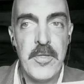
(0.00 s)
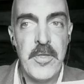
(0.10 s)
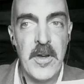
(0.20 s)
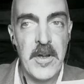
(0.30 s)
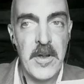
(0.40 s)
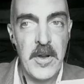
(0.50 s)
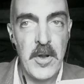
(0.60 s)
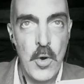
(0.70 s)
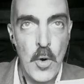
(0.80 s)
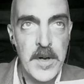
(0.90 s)
The
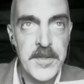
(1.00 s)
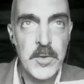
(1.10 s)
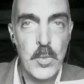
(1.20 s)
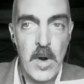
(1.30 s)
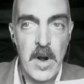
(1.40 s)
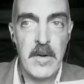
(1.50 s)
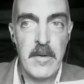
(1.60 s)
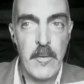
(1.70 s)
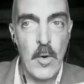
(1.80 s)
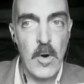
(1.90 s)
Norse word
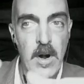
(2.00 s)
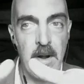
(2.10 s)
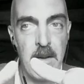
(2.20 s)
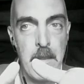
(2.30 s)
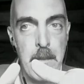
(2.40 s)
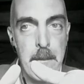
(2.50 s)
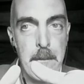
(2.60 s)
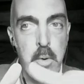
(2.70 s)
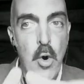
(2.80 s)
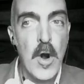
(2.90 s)
for
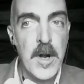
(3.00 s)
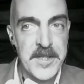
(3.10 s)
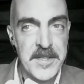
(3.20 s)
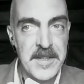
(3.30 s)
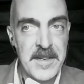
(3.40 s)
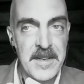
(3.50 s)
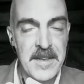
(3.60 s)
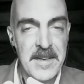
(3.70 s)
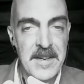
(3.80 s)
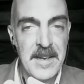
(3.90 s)
port,
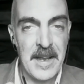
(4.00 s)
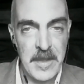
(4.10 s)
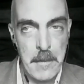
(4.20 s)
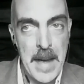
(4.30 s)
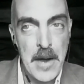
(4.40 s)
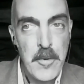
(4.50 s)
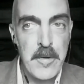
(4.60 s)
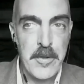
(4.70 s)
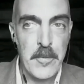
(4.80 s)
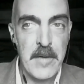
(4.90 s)
like the mouth
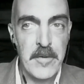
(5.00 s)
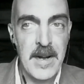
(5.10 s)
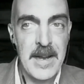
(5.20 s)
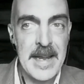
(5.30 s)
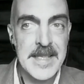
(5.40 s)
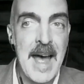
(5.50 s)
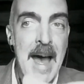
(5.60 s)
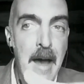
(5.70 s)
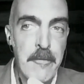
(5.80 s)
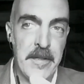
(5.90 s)
of the river, is
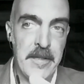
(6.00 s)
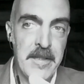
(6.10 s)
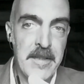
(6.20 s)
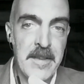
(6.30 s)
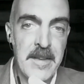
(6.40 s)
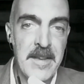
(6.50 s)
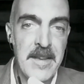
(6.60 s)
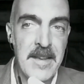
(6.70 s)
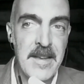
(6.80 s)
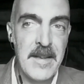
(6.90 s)
Hafen.
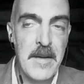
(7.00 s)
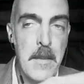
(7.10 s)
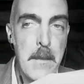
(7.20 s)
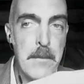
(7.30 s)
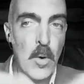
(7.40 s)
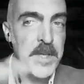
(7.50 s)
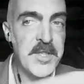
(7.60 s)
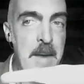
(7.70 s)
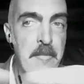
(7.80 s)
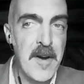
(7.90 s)
But
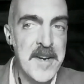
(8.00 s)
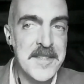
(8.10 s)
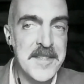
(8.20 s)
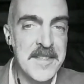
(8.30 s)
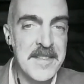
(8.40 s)
which came first?